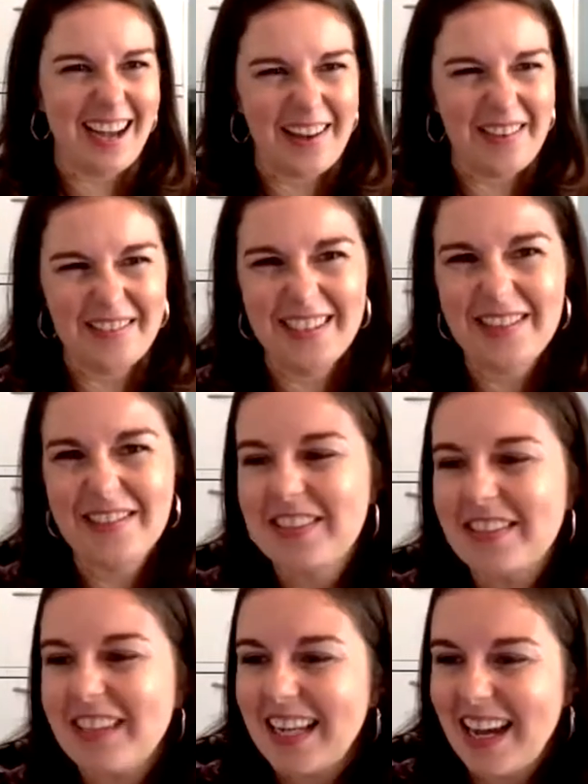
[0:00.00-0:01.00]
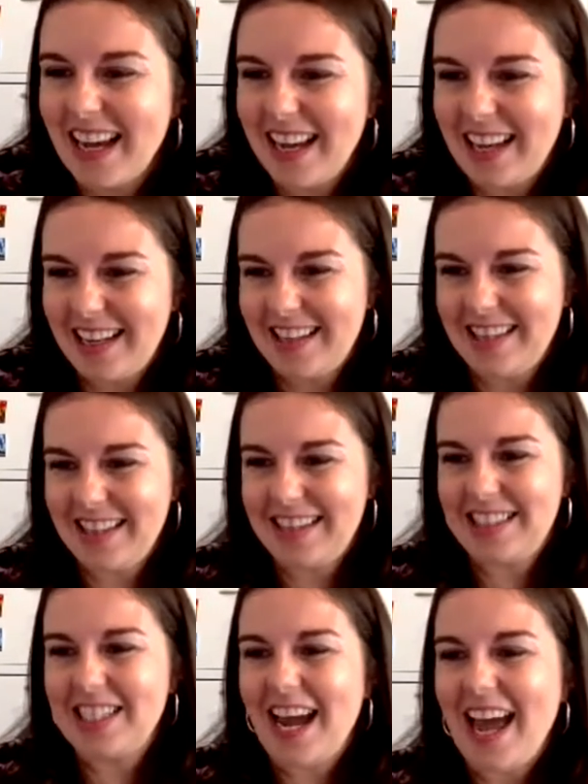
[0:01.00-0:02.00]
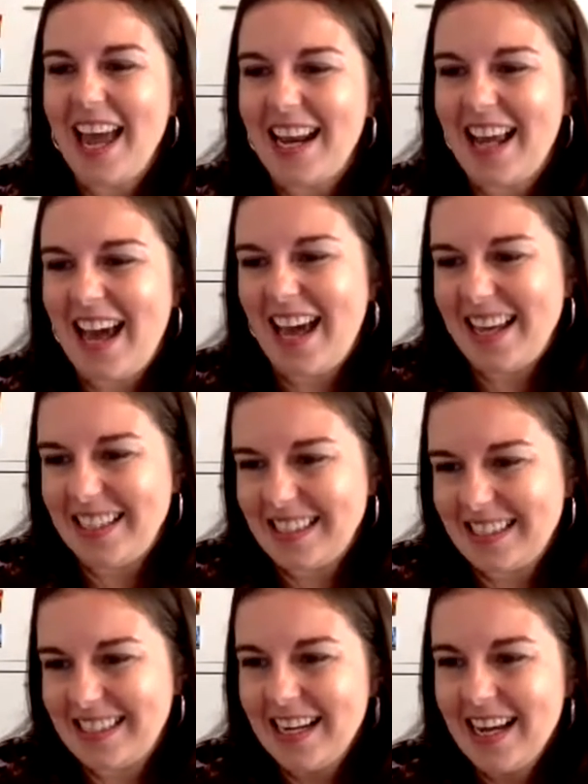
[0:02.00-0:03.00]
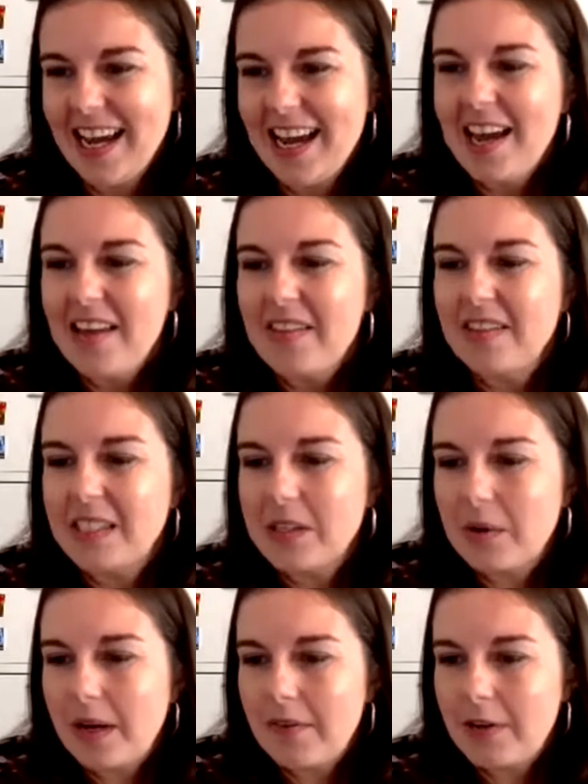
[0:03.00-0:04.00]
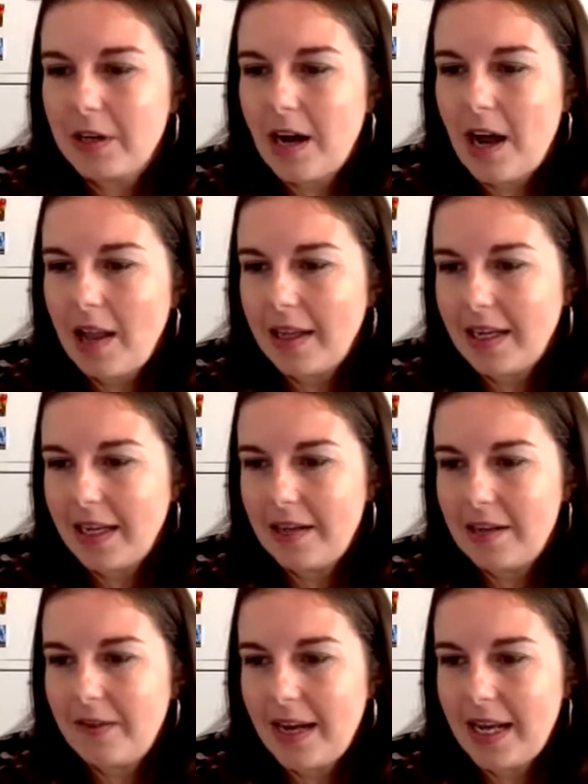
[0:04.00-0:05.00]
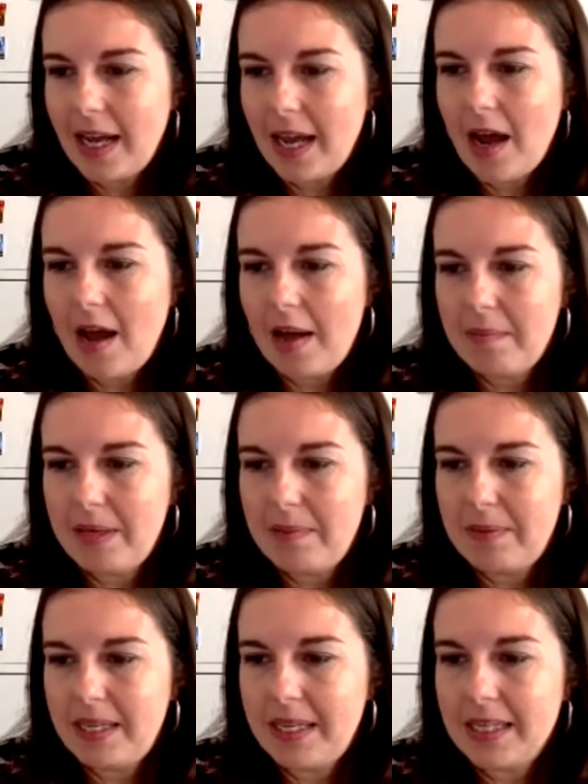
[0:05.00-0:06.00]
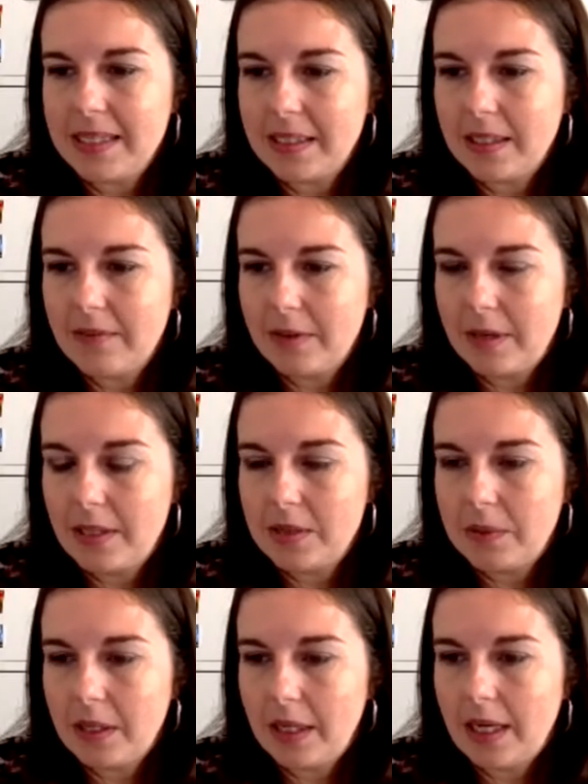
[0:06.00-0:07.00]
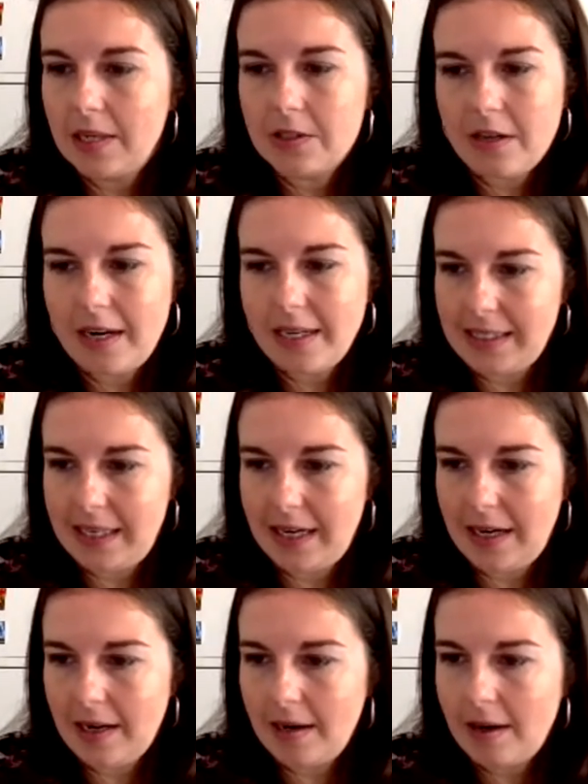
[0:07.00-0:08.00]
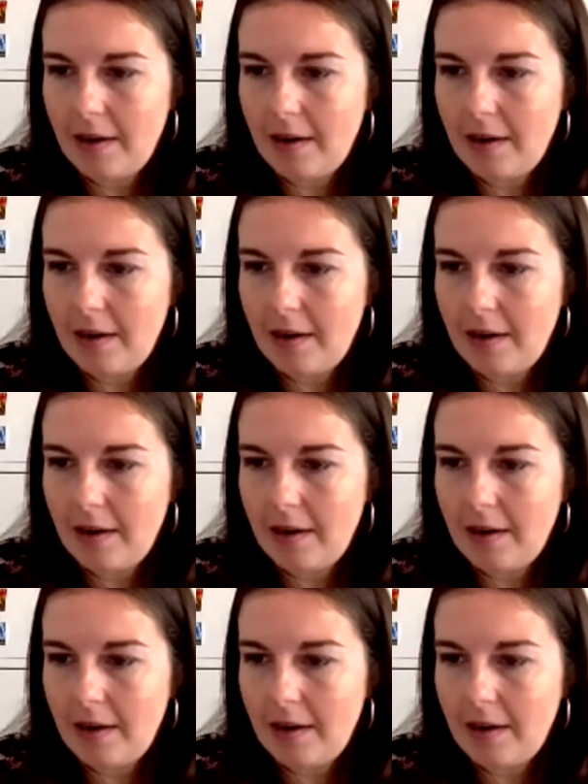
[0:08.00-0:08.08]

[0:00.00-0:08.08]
Um, so, Julia in the chat asks the story of your colleague innovating on PPE delivery is really interesting.